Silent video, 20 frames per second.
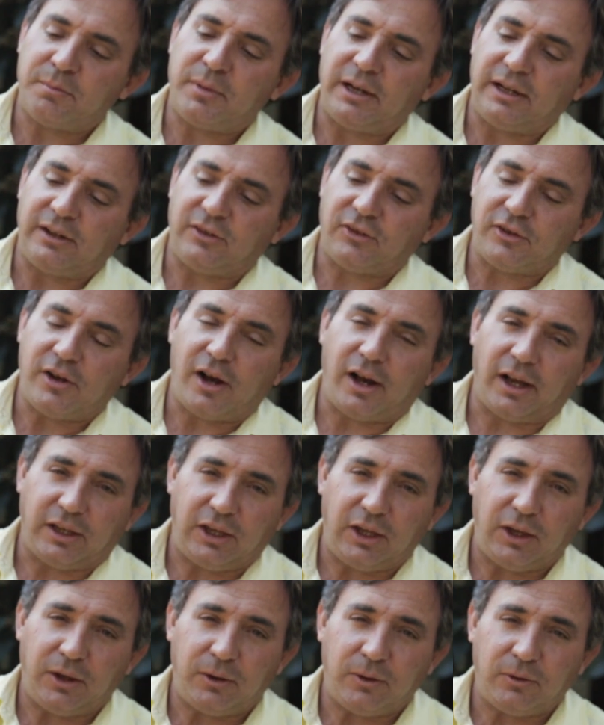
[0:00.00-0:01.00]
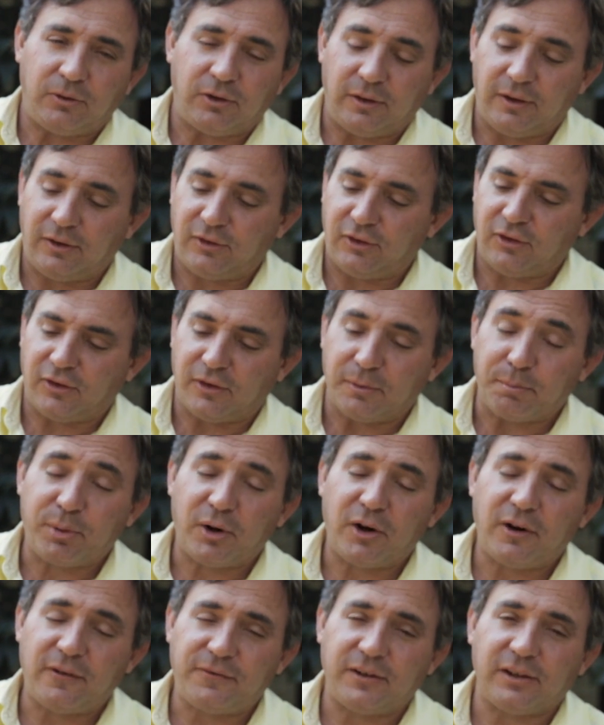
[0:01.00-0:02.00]
but it's not huge, and this is the
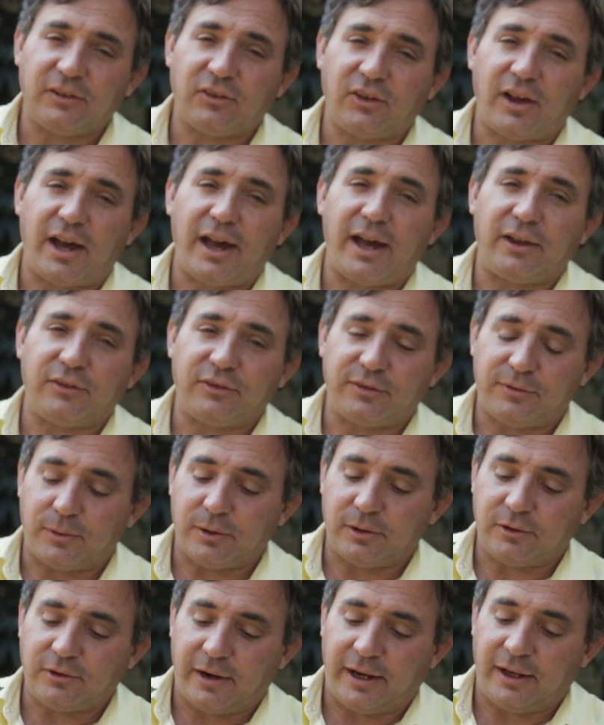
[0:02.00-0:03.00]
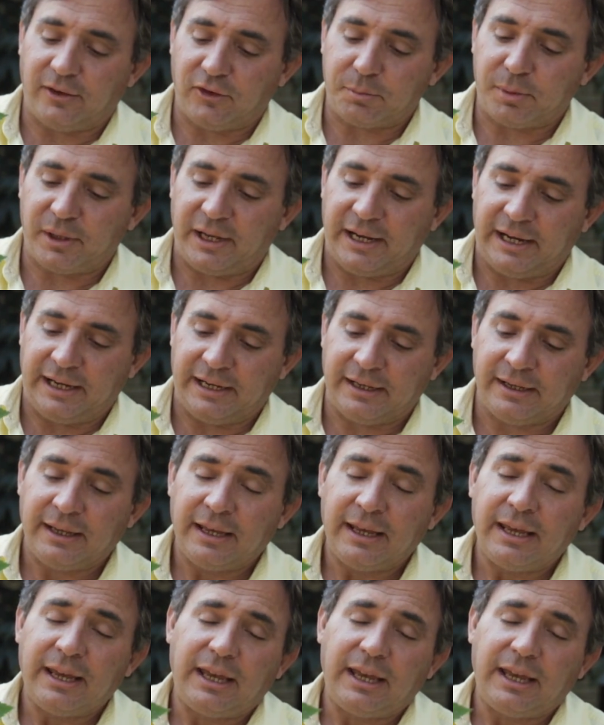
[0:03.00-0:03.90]
perfect size for transplanting